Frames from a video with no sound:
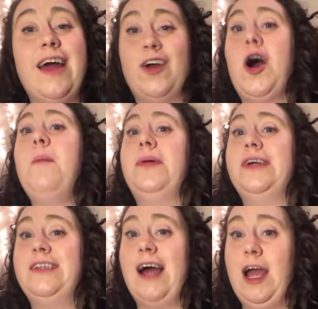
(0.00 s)
a couple
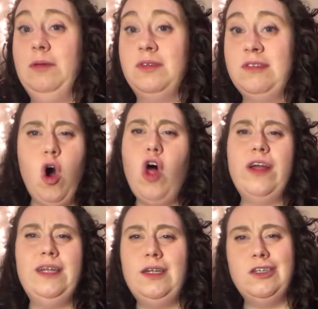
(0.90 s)
of times, all
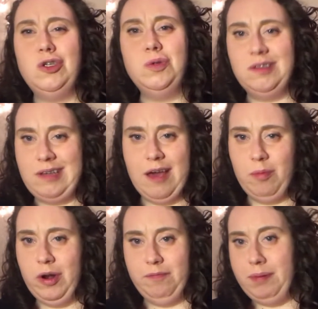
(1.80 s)
I need to do is
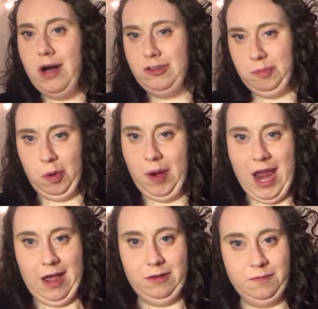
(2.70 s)
get rid of Bugs Moran